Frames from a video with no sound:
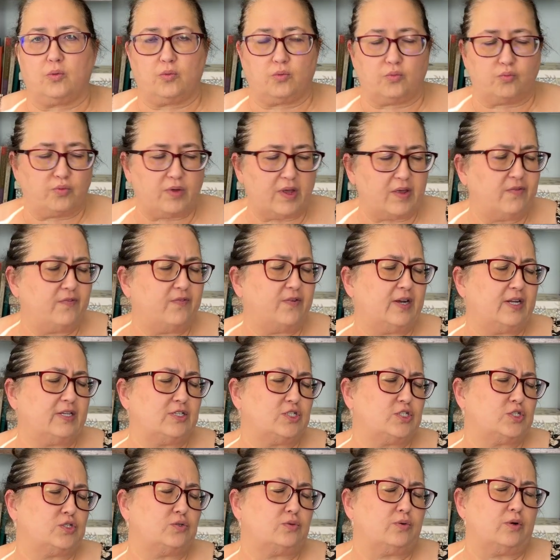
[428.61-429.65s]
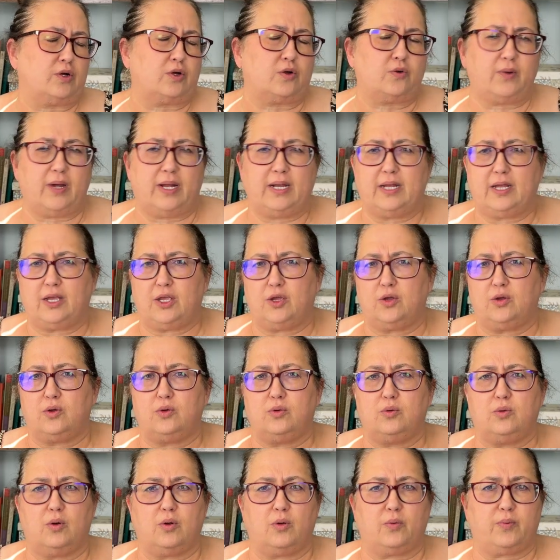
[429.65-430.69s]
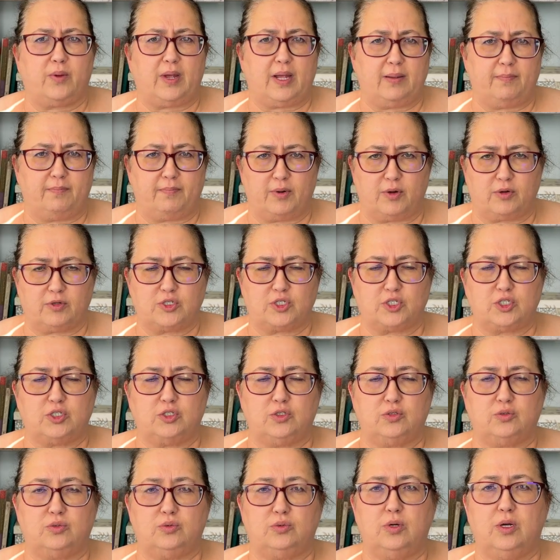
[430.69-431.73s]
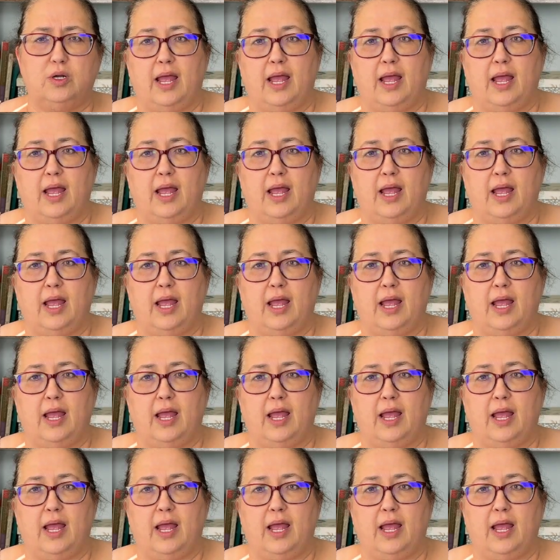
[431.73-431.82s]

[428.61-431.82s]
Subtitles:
refund you or credit you or reimburse you.